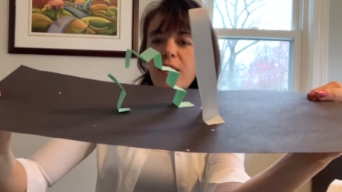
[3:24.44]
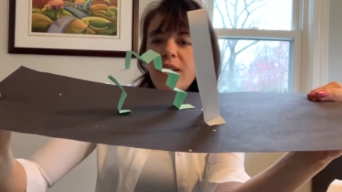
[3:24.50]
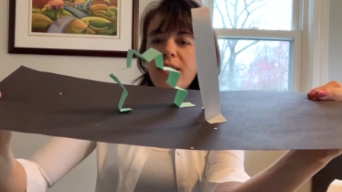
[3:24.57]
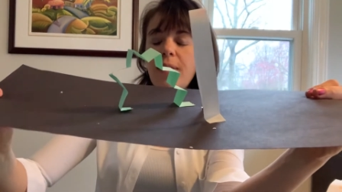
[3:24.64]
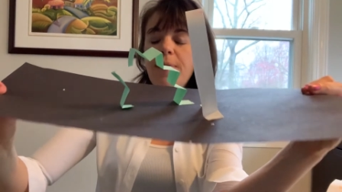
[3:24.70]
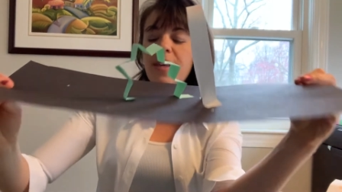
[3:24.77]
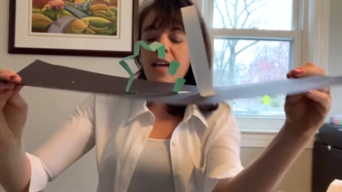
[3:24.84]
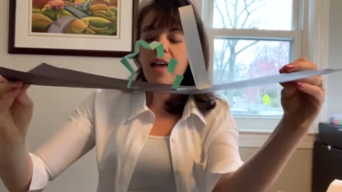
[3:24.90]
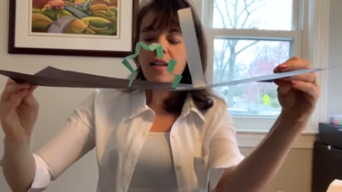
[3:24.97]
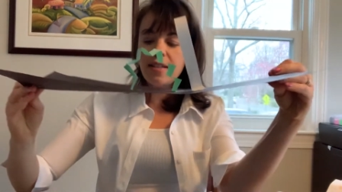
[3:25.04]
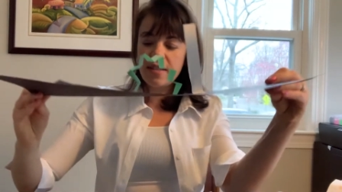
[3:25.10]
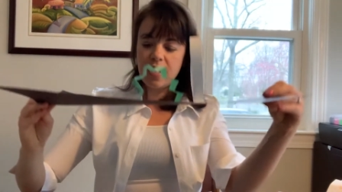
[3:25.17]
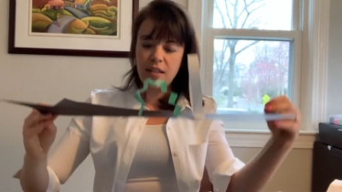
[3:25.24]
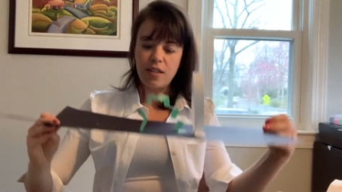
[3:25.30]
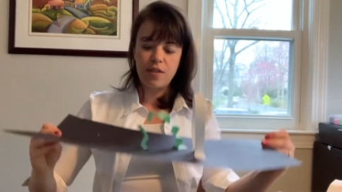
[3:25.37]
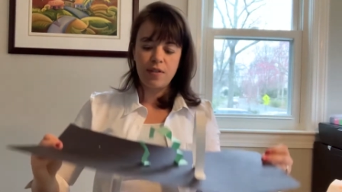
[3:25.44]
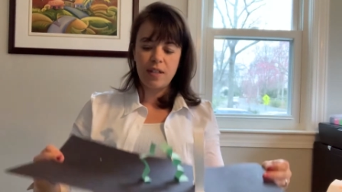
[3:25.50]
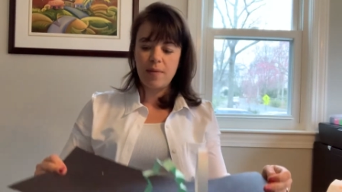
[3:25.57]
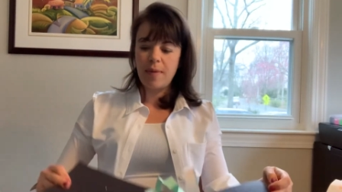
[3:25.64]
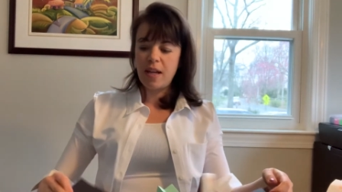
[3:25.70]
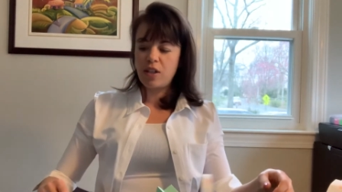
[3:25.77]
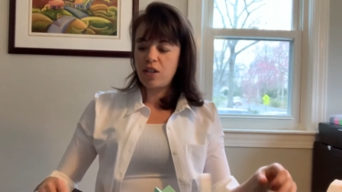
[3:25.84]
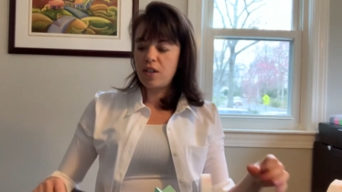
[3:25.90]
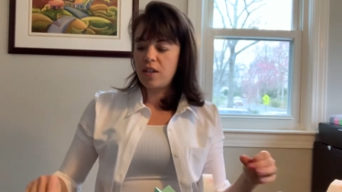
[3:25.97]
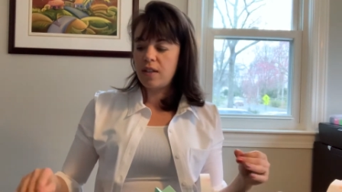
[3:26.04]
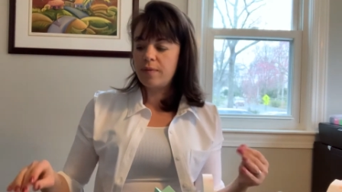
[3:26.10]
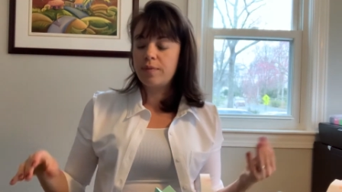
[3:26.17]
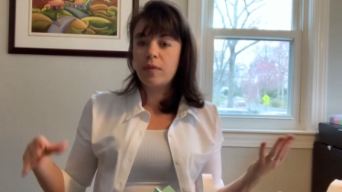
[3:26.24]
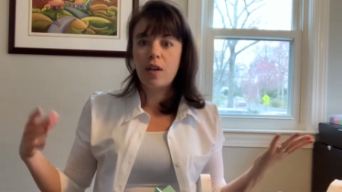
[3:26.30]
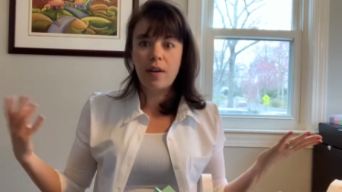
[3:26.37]
something else that's
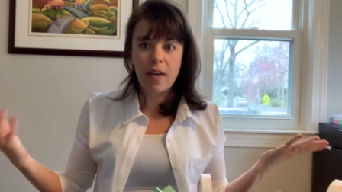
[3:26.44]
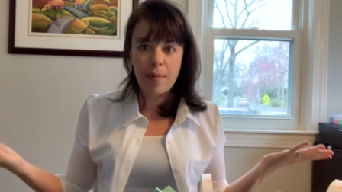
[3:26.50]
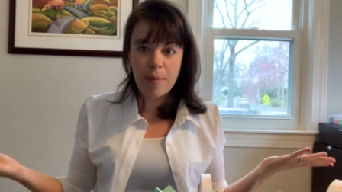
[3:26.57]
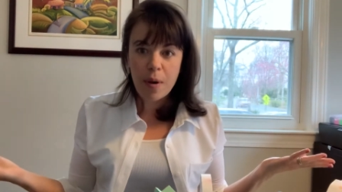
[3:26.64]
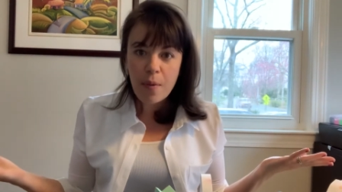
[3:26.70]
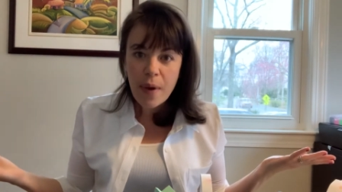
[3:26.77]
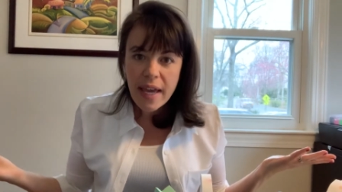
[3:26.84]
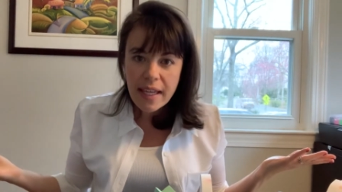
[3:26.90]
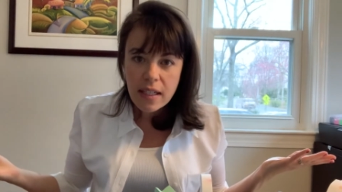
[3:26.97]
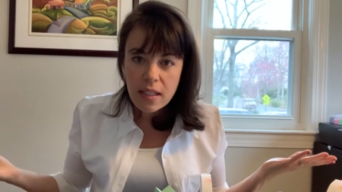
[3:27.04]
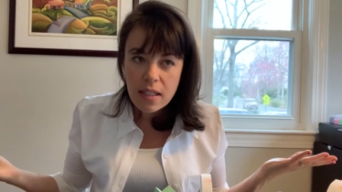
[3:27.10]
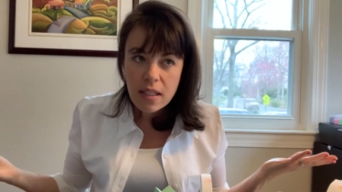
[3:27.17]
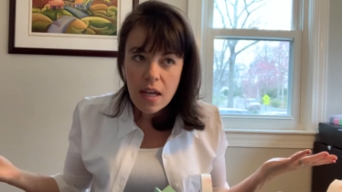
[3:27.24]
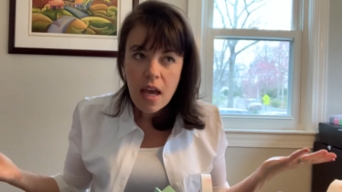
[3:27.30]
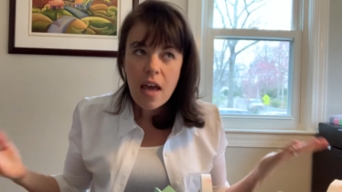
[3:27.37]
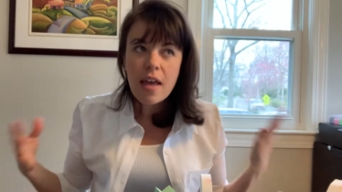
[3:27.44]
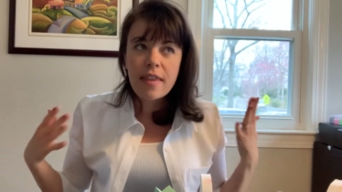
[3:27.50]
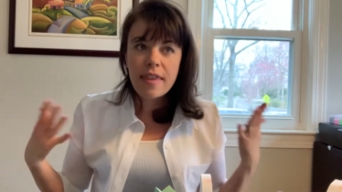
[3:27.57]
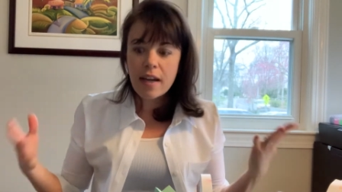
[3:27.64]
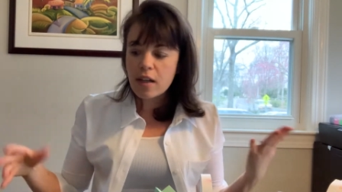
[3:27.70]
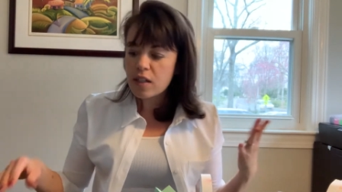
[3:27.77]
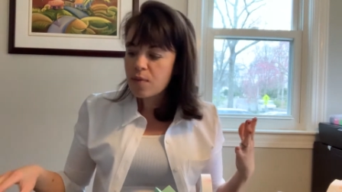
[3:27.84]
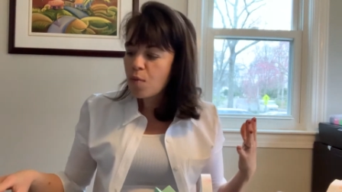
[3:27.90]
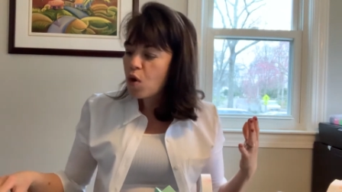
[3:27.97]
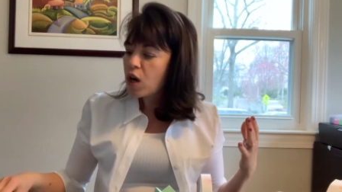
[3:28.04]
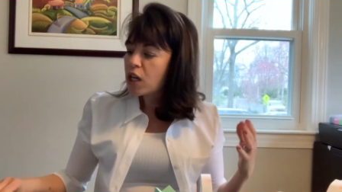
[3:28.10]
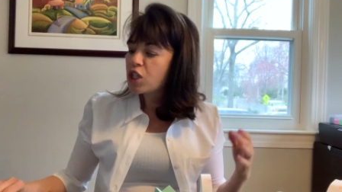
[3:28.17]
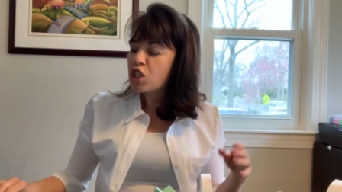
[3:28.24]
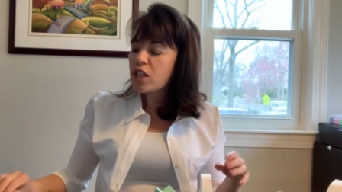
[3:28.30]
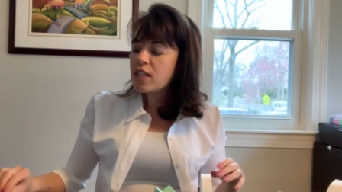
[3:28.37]
three-dimensional. Okay, but wait, there's
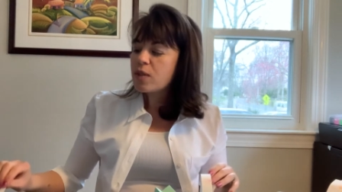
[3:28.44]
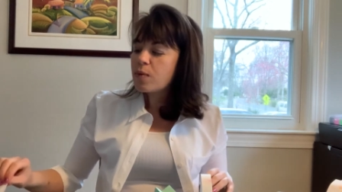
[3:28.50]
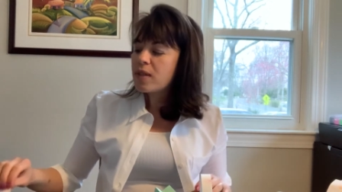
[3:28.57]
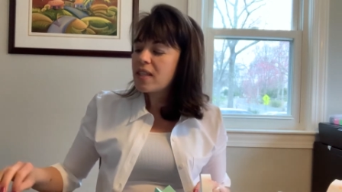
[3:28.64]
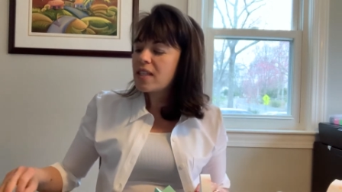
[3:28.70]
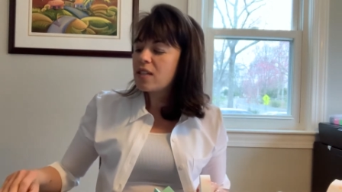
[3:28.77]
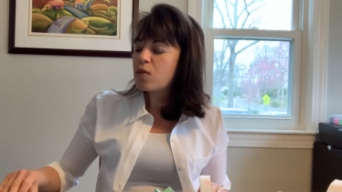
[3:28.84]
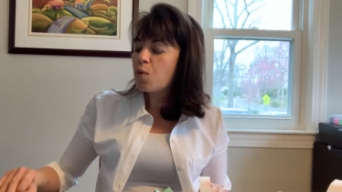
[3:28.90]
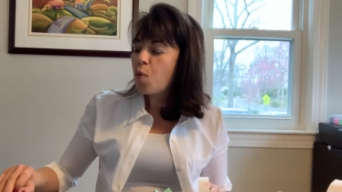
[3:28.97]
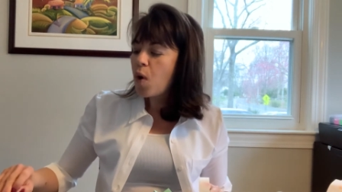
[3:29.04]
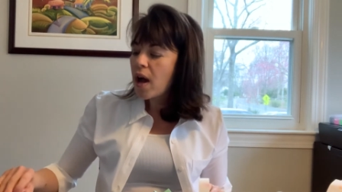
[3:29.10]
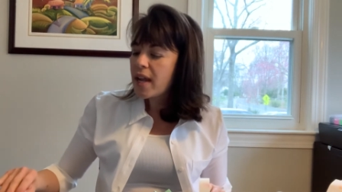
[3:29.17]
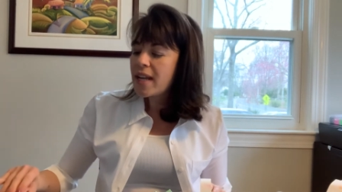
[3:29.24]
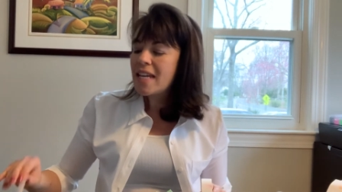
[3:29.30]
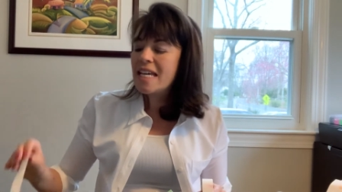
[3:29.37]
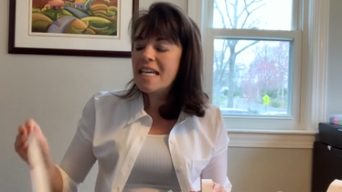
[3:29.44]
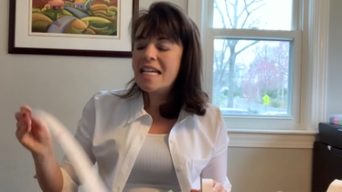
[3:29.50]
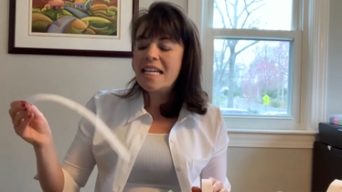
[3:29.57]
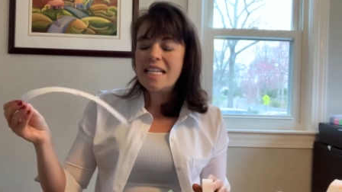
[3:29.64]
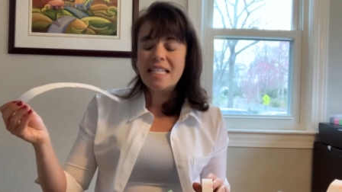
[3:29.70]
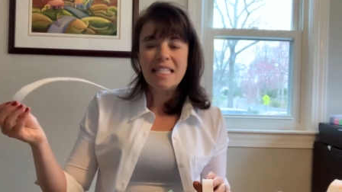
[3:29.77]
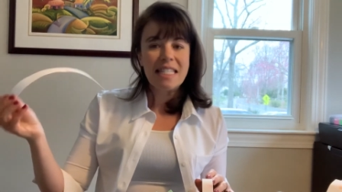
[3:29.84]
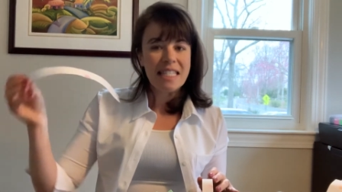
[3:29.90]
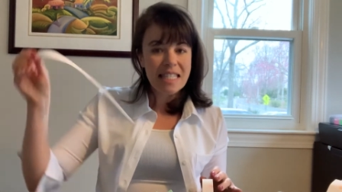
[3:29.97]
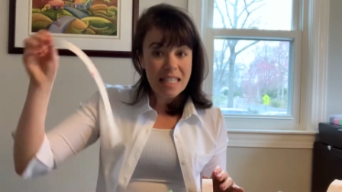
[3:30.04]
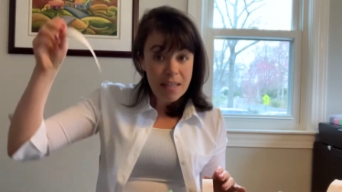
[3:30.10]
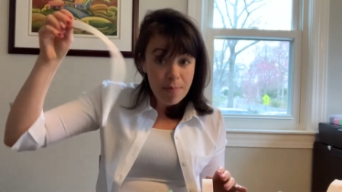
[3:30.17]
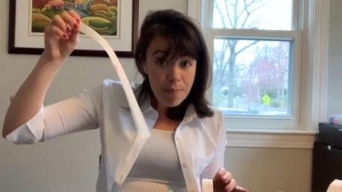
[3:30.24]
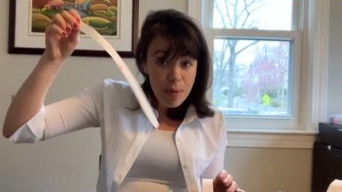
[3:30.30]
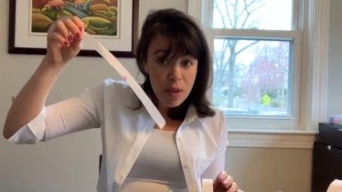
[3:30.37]
more. Just with this one
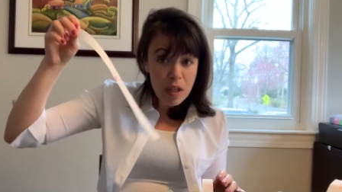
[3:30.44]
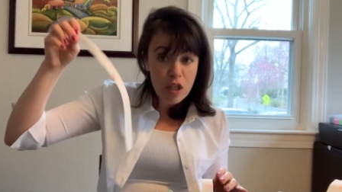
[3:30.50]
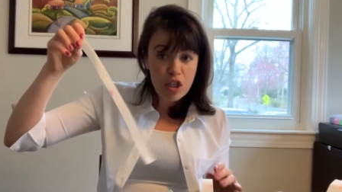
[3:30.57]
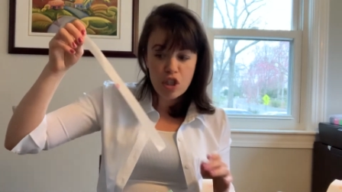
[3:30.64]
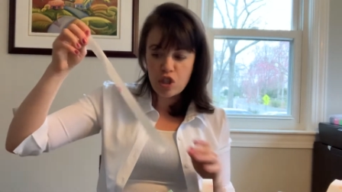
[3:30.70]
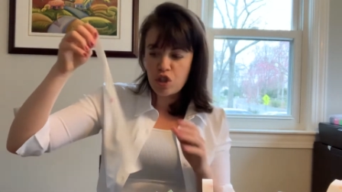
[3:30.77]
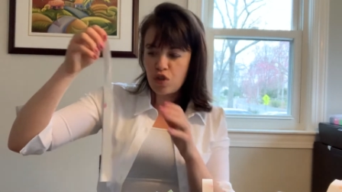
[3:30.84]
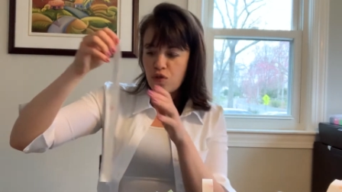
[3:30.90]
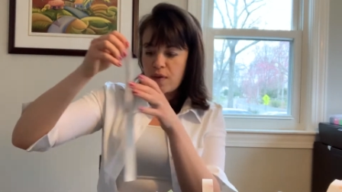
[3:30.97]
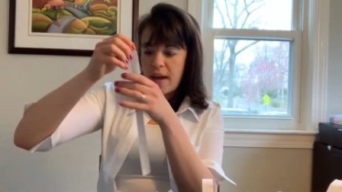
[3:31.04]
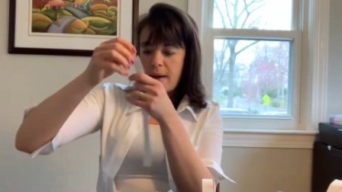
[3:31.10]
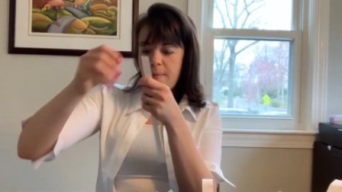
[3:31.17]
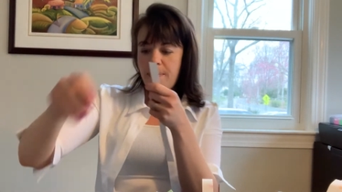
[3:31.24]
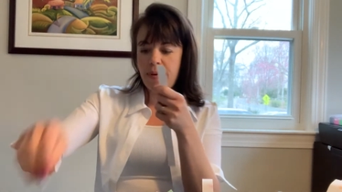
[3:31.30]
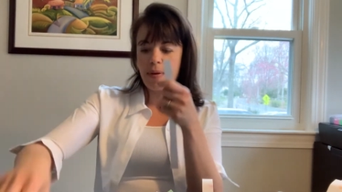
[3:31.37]
simple strip,